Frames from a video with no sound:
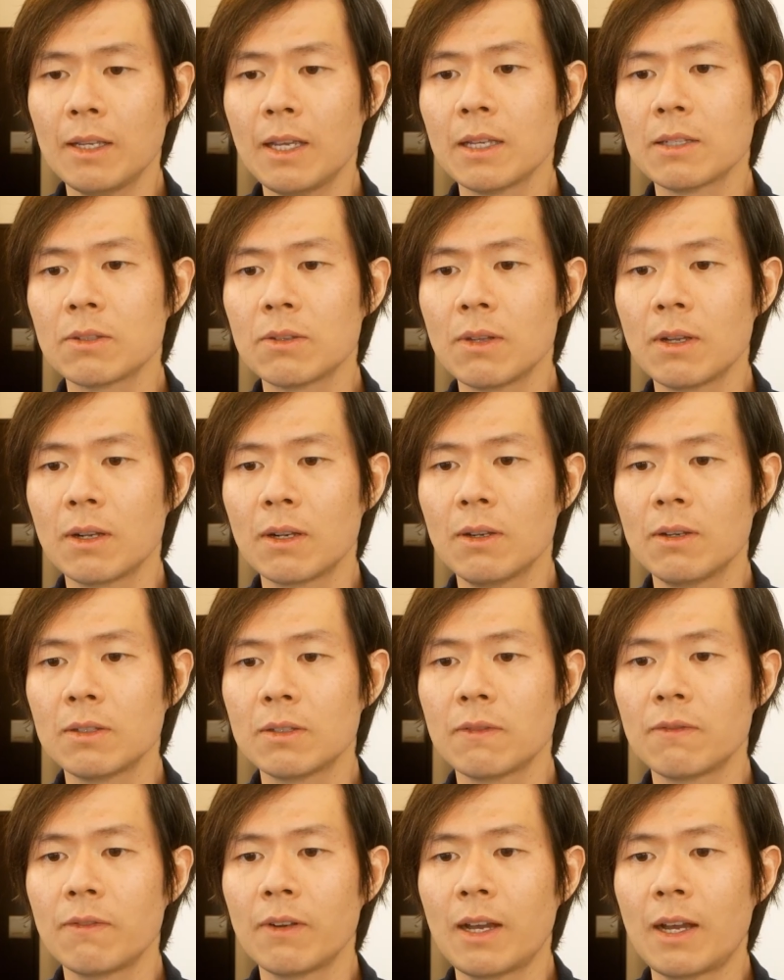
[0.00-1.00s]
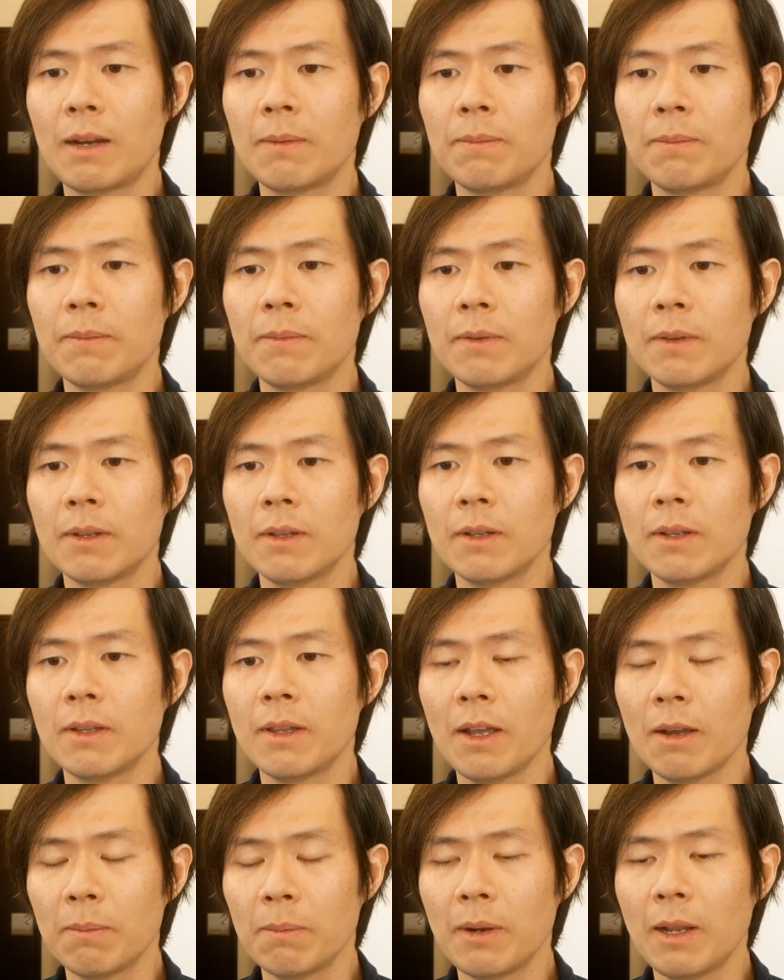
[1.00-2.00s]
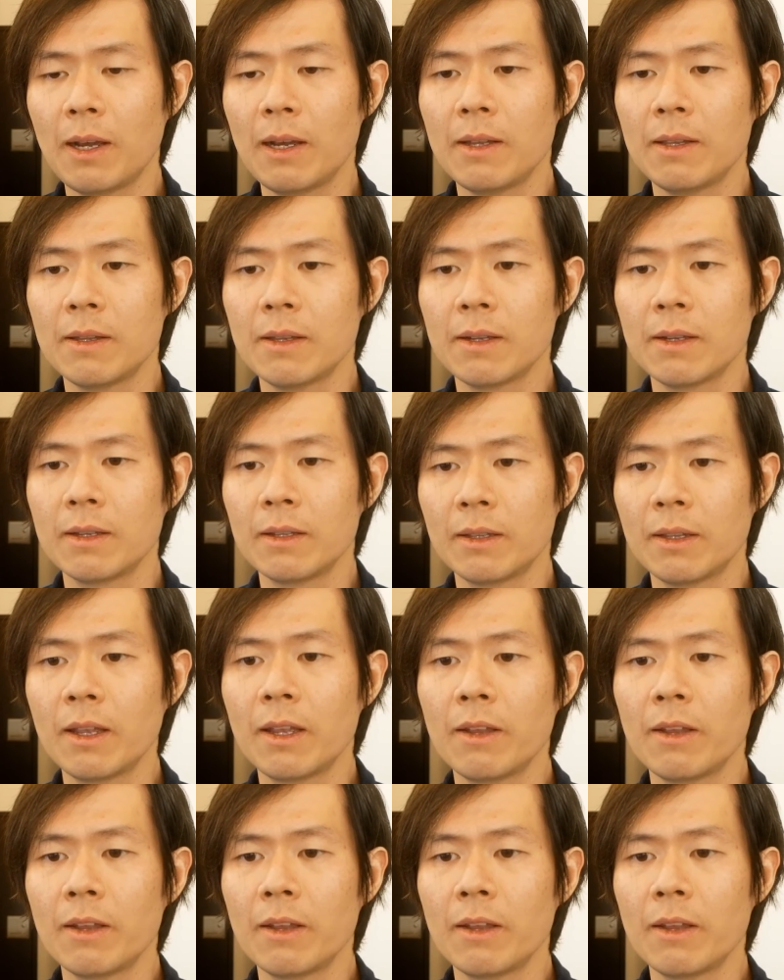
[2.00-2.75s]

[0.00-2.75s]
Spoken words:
So they close the flap. They